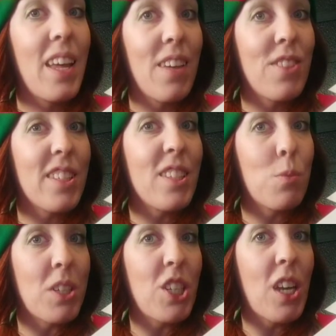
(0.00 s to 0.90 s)
If this is
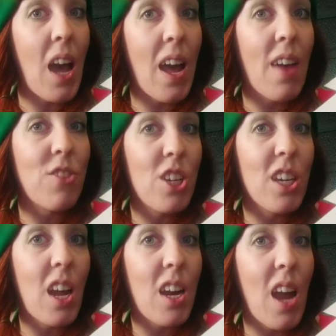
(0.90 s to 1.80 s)
what you got after you
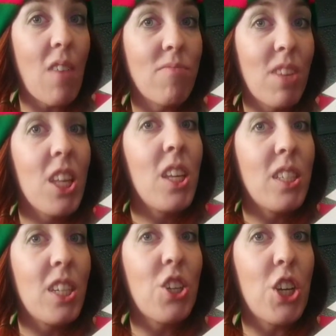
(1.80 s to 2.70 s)
cut it out, you
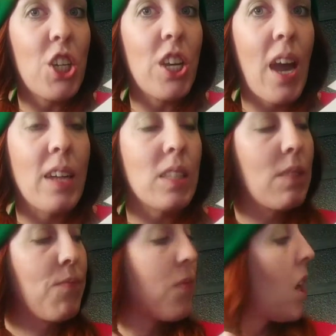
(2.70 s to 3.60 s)
did good, you guys.
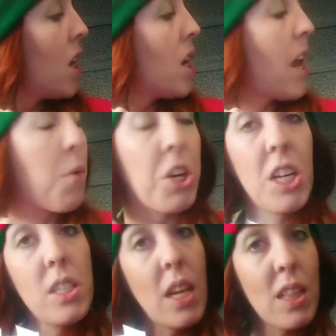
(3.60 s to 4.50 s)
Now we're
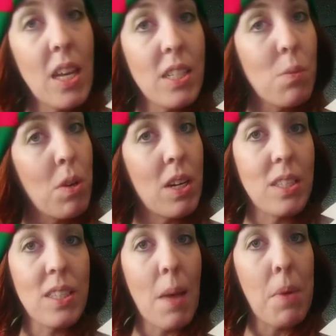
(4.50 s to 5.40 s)
going to take this, we're going to
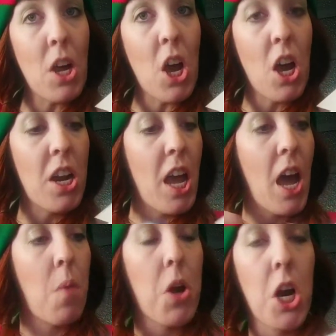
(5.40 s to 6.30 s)
slap it on
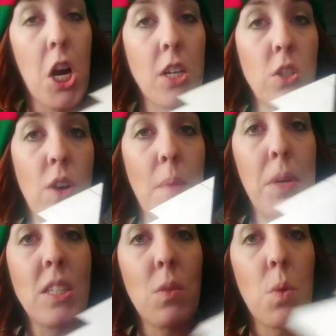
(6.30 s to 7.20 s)
our scrap
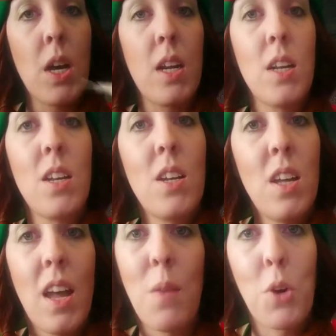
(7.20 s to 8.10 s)
piece of wood,
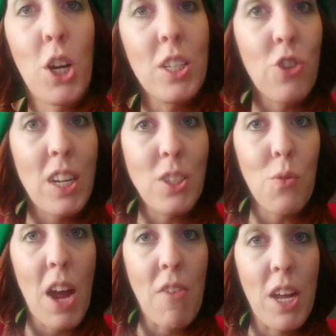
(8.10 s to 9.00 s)
and we're going to trace around